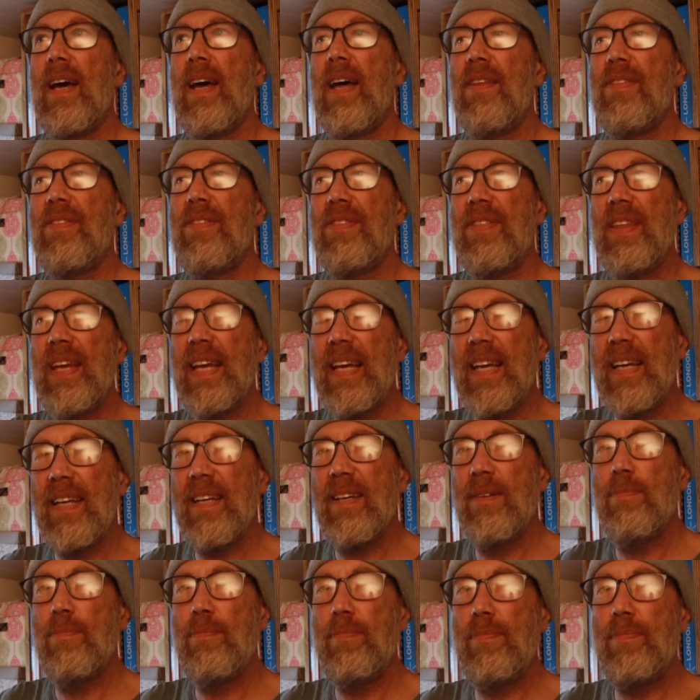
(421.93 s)

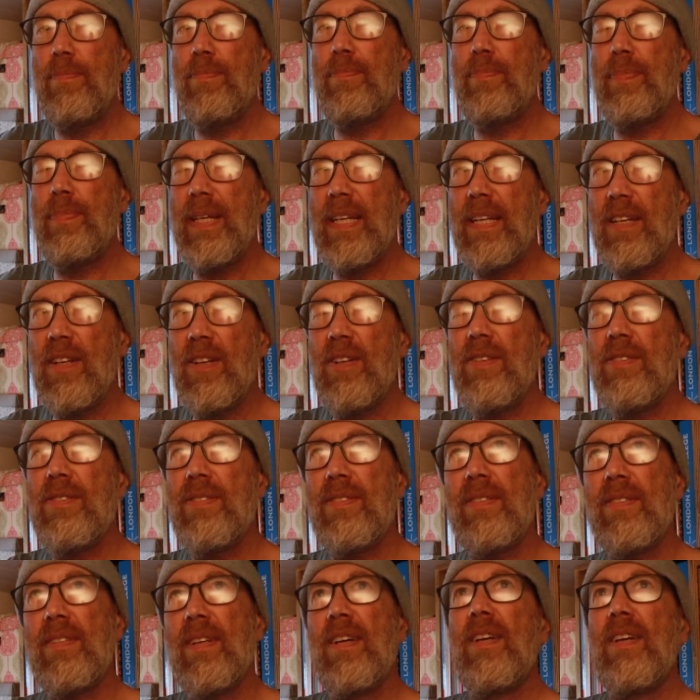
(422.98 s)
think
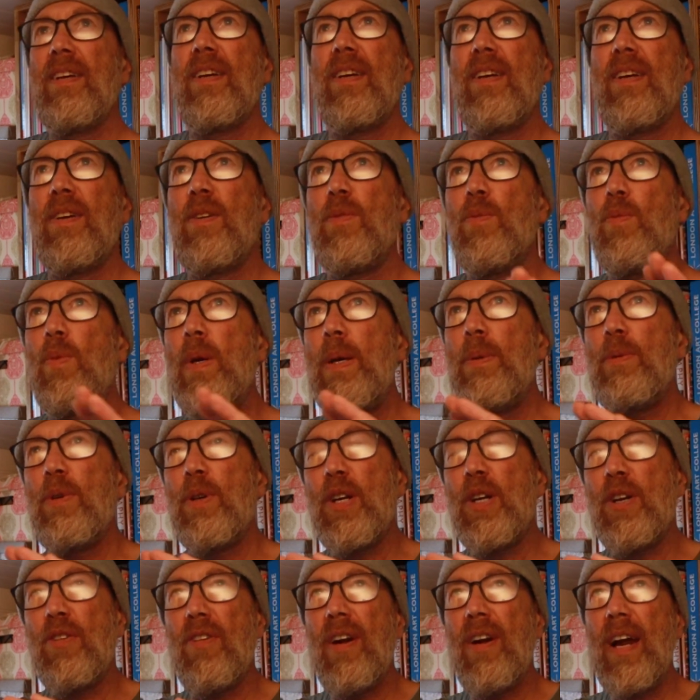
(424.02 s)
because we were
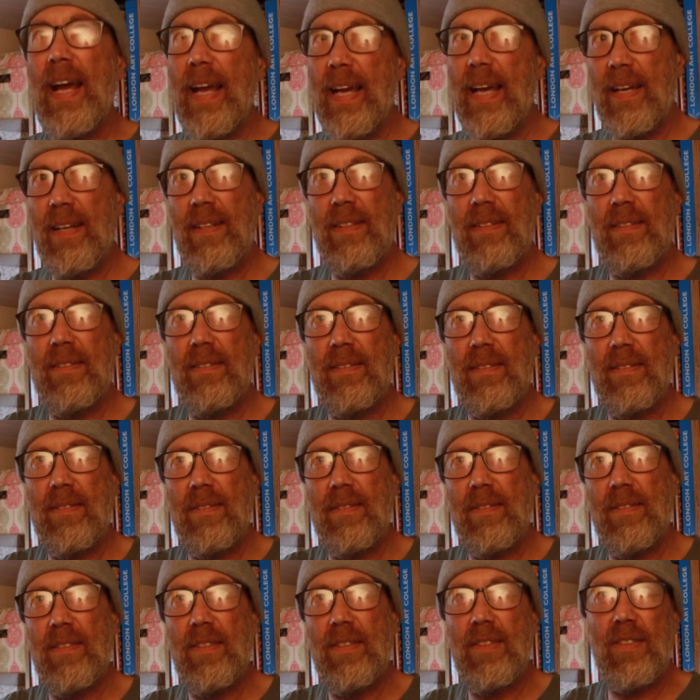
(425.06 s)
grey,
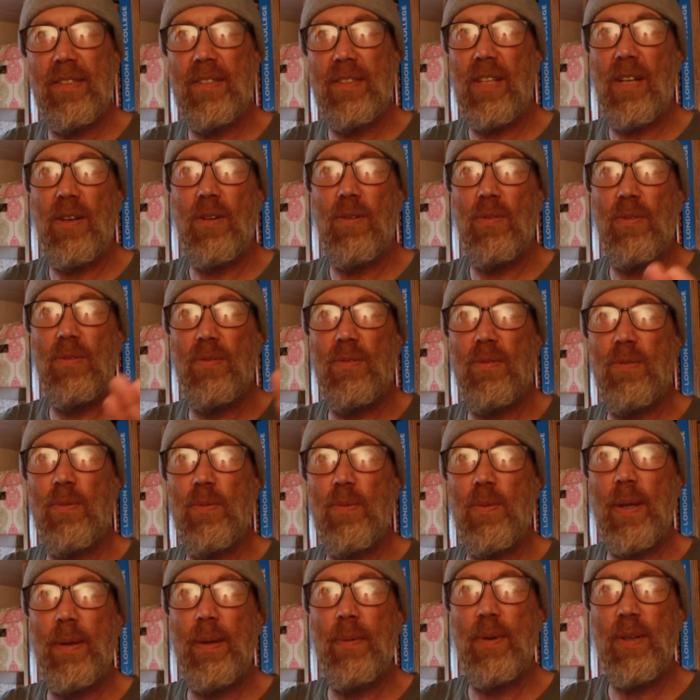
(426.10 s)
so
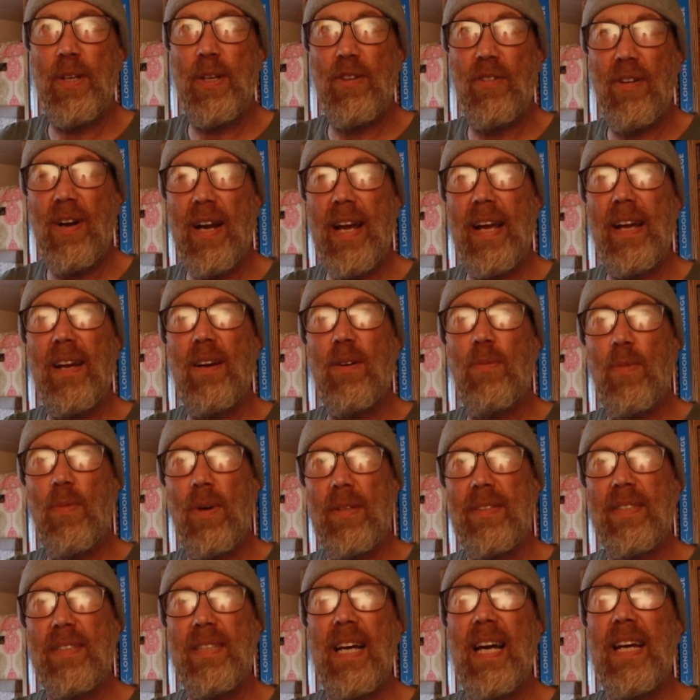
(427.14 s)
we were grey on
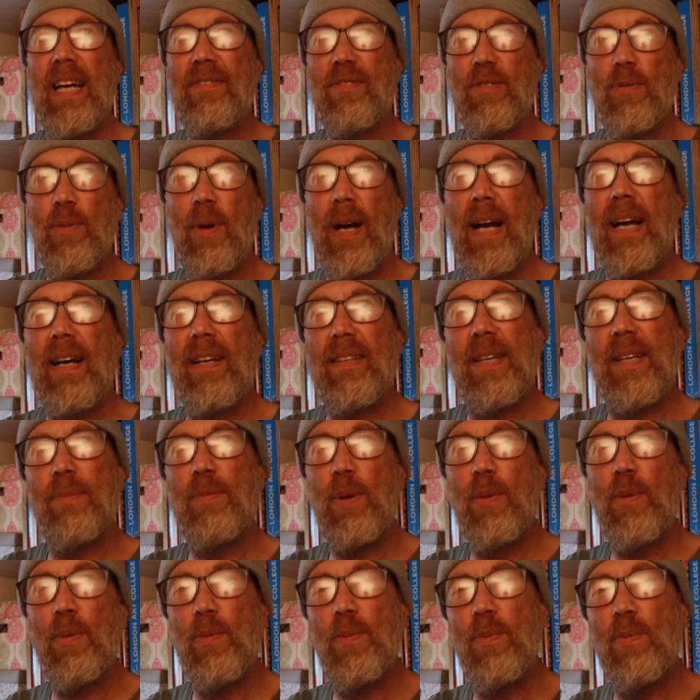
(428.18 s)
one side for a while, then
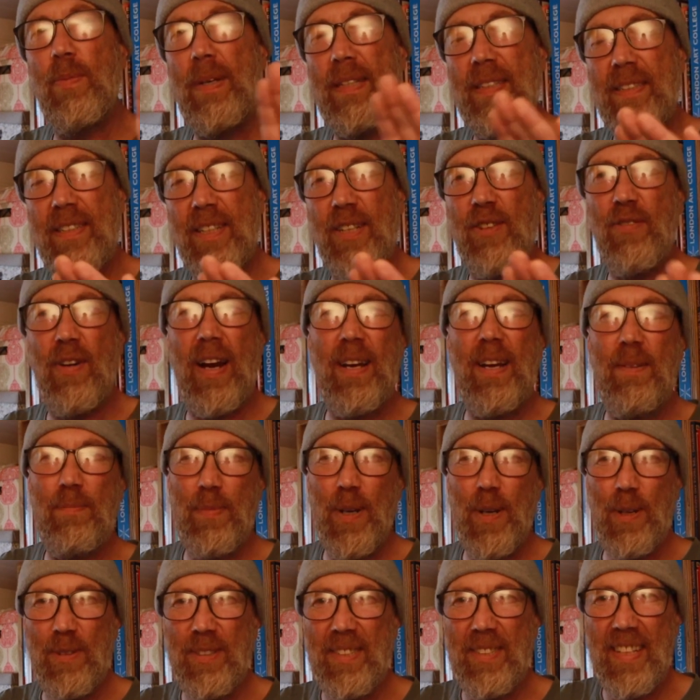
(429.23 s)
we went to grey on
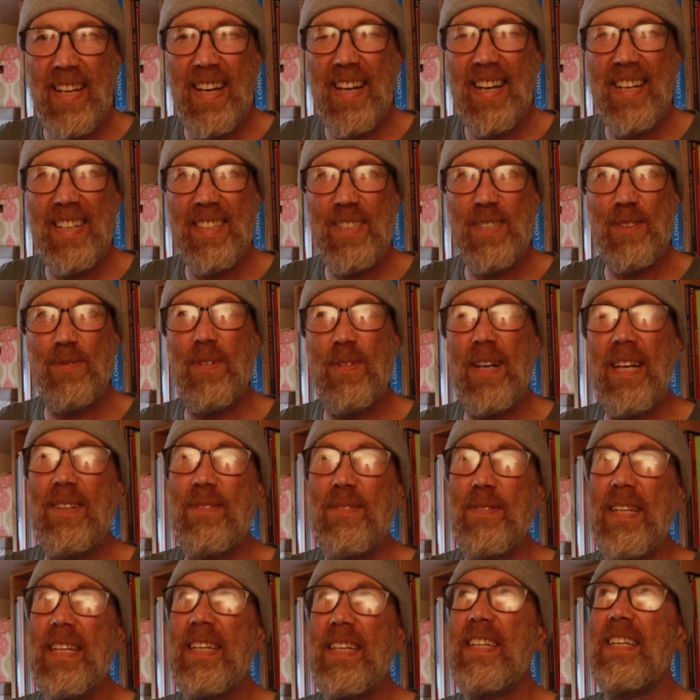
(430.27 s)
both sides while
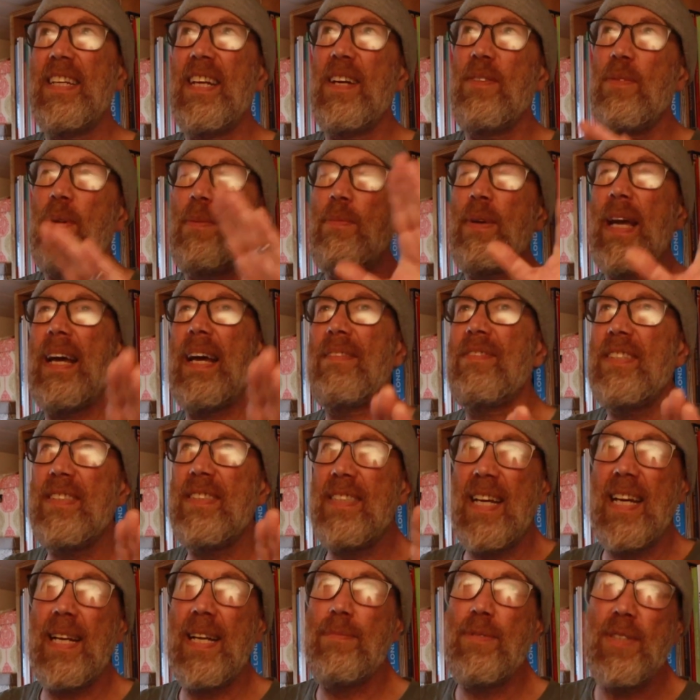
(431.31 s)
we, you know, when we had the
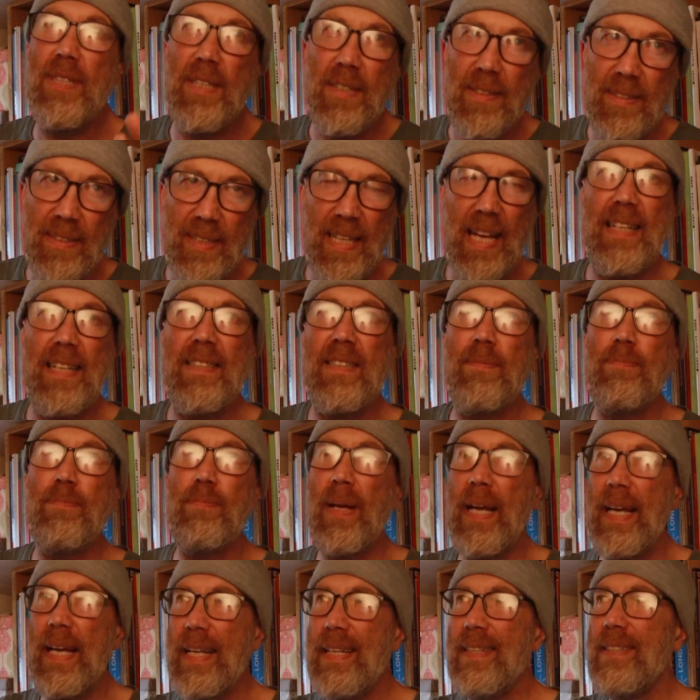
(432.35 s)
time to sand and
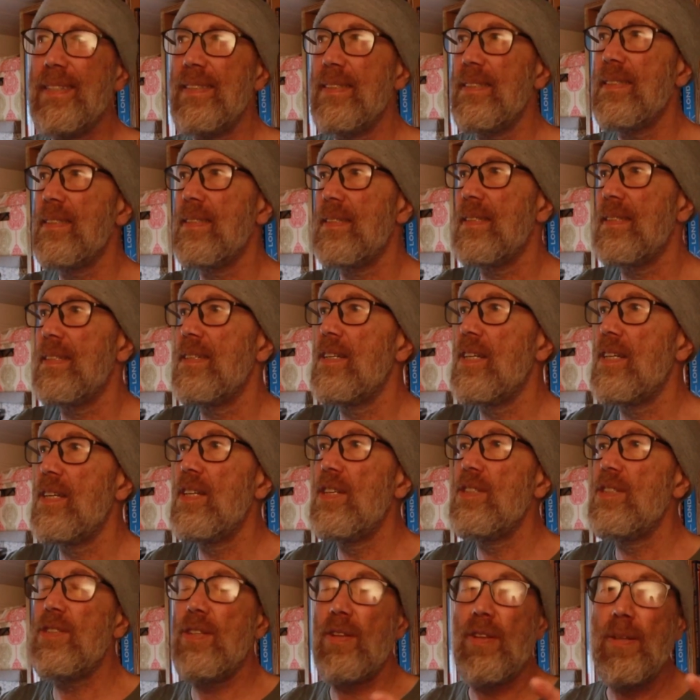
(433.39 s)
paint.
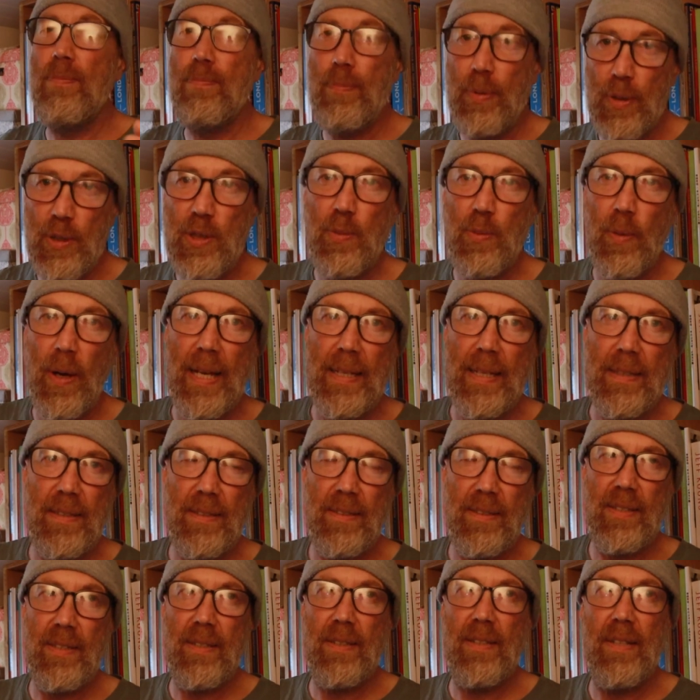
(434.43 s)
So the
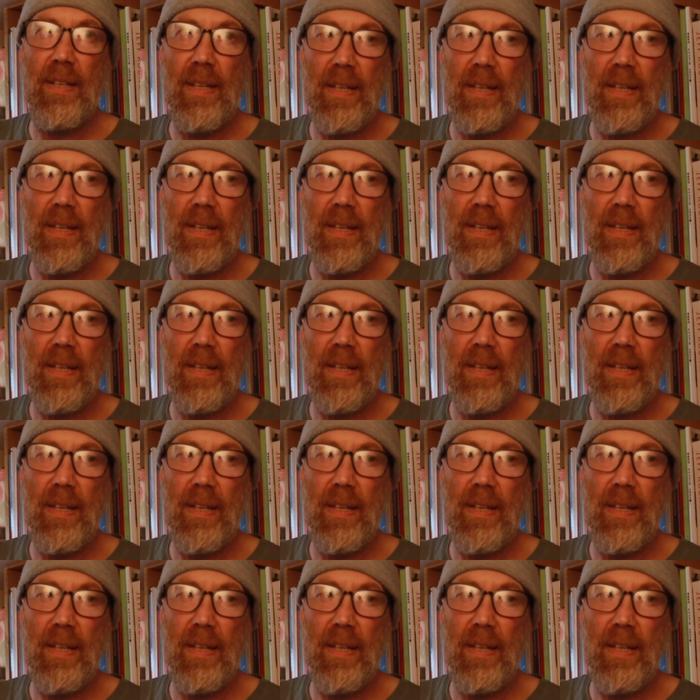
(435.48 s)
Buzzweld